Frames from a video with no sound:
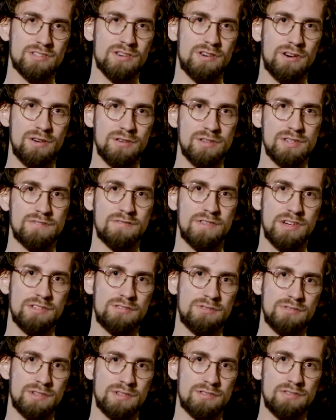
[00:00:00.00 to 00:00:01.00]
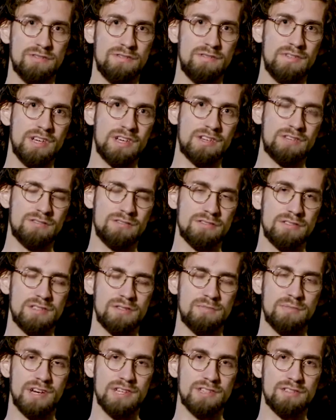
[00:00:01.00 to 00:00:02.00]
is always fun to include vehicles in
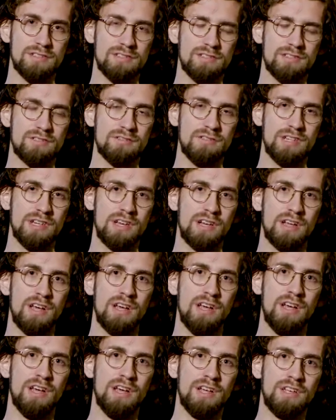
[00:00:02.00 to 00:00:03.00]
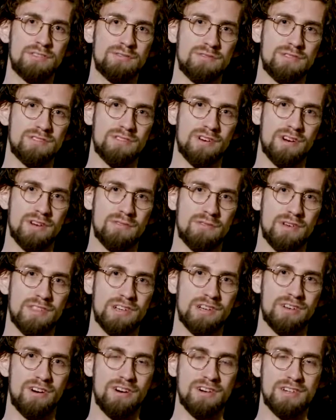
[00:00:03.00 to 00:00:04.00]
the modular street. So we started with
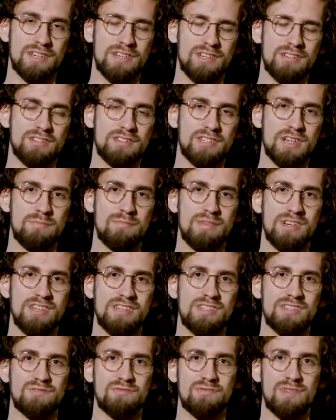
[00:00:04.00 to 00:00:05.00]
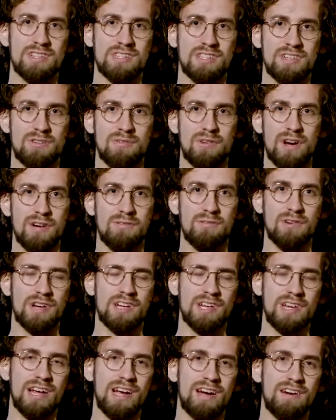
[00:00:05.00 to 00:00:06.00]
the car dealership and it just wasn't quite
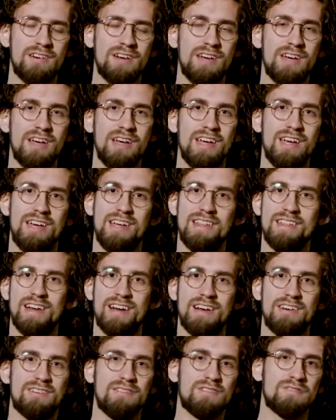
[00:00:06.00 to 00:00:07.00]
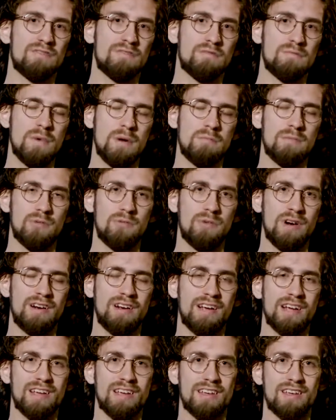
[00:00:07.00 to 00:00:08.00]
working out. And then I don't even remember
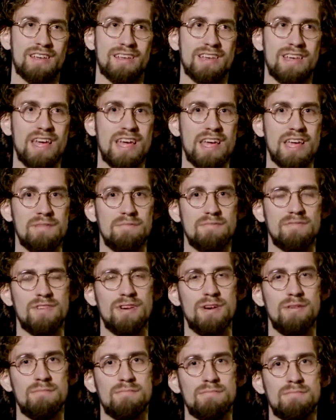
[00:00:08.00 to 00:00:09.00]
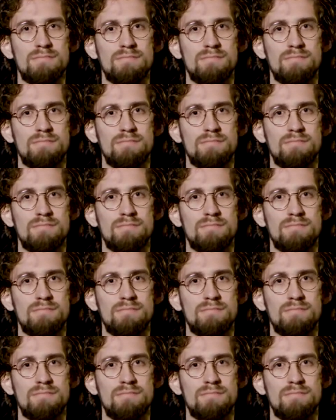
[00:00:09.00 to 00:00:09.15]
where it came from.